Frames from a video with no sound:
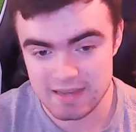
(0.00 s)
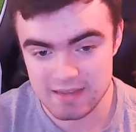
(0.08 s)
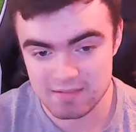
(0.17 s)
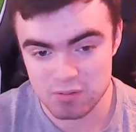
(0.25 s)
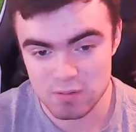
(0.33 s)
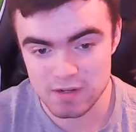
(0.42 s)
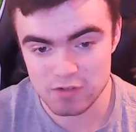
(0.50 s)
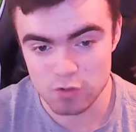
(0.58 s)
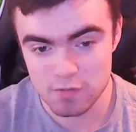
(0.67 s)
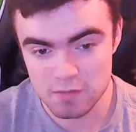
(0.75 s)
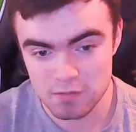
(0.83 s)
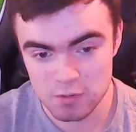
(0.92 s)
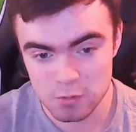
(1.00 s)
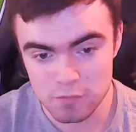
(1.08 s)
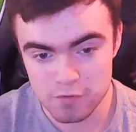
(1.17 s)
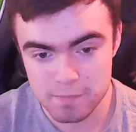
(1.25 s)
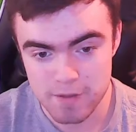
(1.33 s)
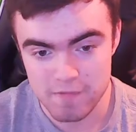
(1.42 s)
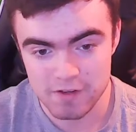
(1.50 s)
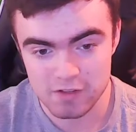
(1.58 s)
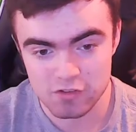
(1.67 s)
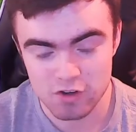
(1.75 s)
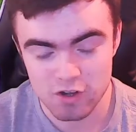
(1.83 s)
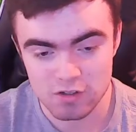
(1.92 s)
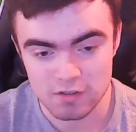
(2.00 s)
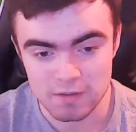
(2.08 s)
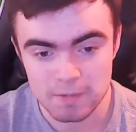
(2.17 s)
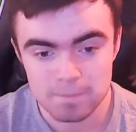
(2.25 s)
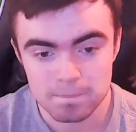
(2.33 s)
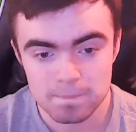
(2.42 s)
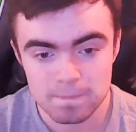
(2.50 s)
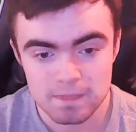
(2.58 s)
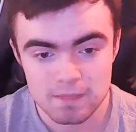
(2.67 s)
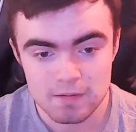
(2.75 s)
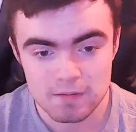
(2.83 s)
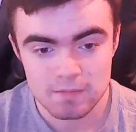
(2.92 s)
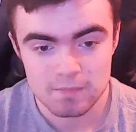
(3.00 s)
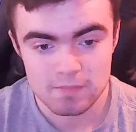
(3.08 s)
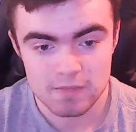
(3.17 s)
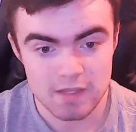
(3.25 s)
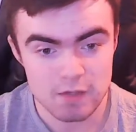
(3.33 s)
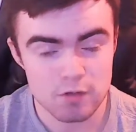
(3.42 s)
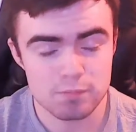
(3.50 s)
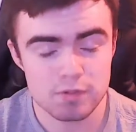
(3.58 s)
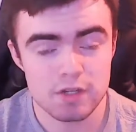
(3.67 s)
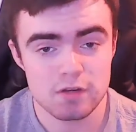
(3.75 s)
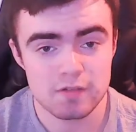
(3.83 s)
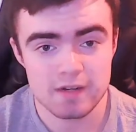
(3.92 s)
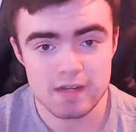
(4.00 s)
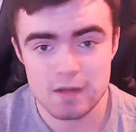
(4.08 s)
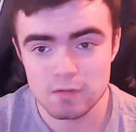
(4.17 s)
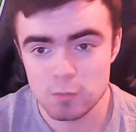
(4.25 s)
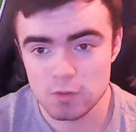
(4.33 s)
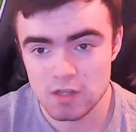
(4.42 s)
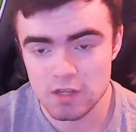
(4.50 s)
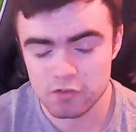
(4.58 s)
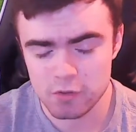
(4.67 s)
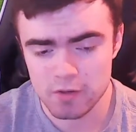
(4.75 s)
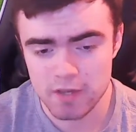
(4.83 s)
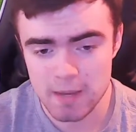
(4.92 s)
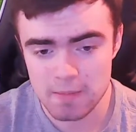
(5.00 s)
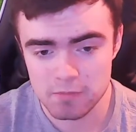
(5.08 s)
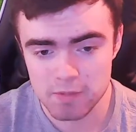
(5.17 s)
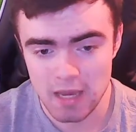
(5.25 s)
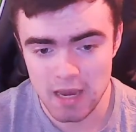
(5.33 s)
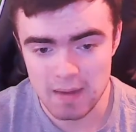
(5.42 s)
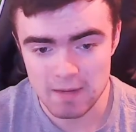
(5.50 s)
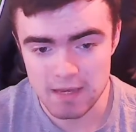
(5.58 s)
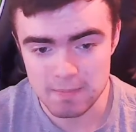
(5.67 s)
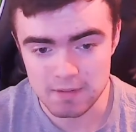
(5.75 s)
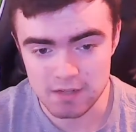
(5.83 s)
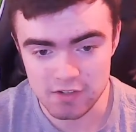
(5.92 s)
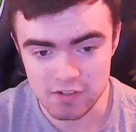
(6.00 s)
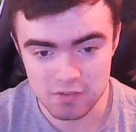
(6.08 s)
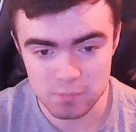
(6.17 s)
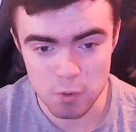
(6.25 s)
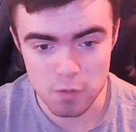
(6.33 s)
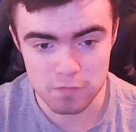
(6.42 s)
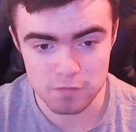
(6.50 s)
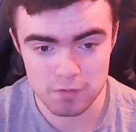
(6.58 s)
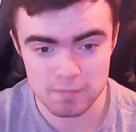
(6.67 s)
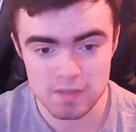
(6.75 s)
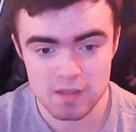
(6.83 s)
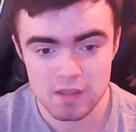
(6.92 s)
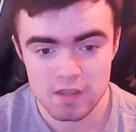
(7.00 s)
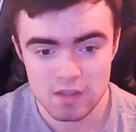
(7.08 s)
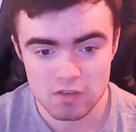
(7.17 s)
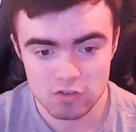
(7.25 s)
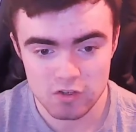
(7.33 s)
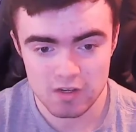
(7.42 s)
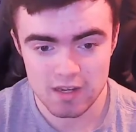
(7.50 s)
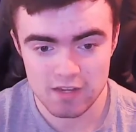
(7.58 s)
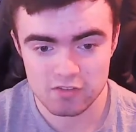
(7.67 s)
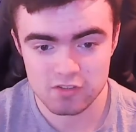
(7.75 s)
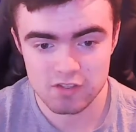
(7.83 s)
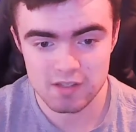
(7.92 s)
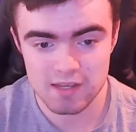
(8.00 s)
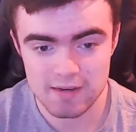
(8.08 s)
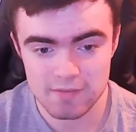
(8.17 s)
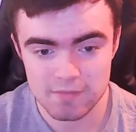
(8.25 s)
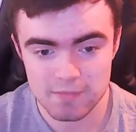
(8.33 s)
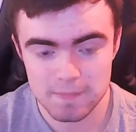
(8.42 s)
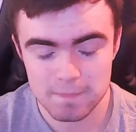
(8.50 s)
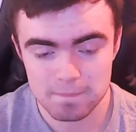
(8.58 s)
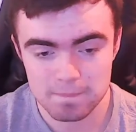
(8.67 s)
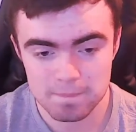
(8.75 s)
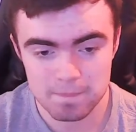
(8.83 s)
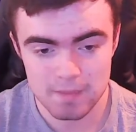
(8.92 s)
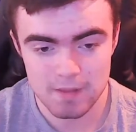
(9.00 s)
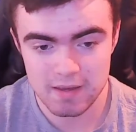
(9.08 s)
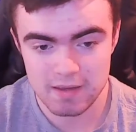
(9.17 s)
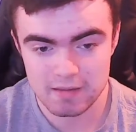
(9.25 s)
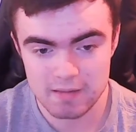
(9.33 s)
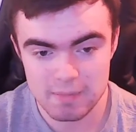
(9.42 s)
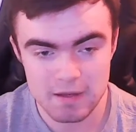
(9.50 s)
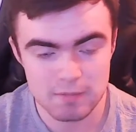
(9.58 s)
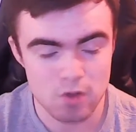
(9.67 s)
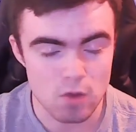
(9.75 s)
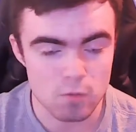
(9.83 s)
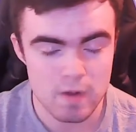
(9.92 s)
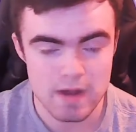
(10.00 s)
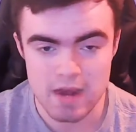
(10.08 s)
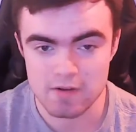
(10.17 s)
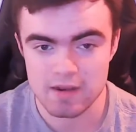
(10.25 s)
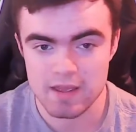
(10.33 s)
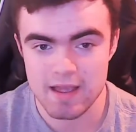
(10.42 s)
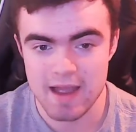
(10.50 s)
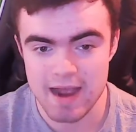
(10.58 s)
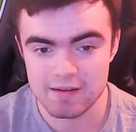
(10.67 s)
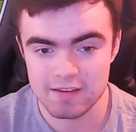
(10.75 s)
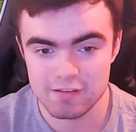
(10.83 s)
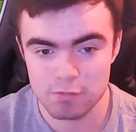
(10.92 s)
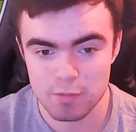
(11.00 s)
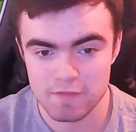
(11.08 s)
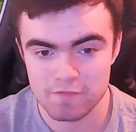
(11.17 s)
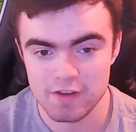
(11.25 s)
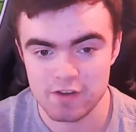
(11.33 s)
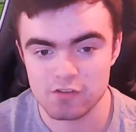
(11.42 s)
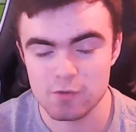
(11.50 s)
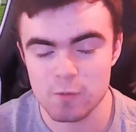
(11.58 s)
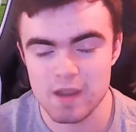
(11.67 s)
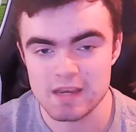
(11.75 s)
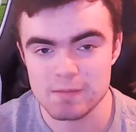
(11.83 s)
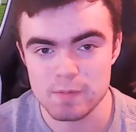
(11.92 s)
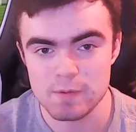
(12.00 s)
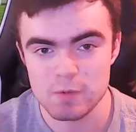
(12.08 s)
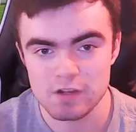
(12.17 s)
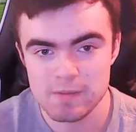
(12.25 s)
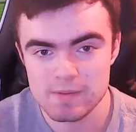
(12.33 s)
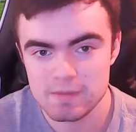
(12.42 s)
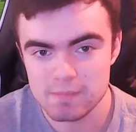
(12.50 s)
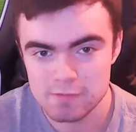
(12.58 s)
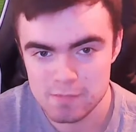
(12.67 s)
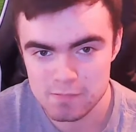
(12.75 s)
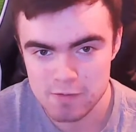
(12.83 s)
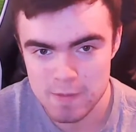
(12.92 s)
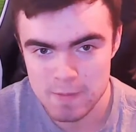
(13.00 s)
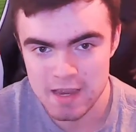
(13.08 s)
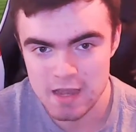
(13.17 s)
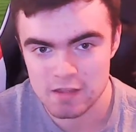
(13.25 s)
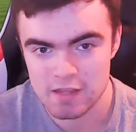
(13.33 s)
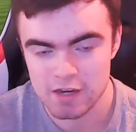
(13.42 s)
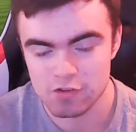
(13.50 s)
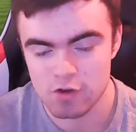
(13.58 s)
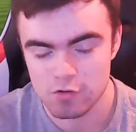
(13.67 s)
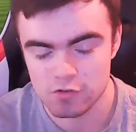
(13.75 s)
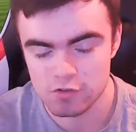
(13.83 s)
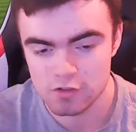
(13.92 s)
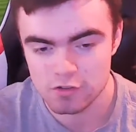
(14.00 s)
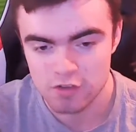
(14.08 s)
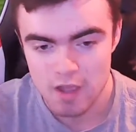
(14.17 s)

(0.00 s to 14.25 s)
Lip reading: probably a draw written all over, but I think Charlton, they're looking pretty good right now. They've won the last 2 games. Keeping clean sheets in both of them. Doncaster, they pick up the odd win here and there. And this is probably a fixture where you probably would expect them to maybe get like a shock result.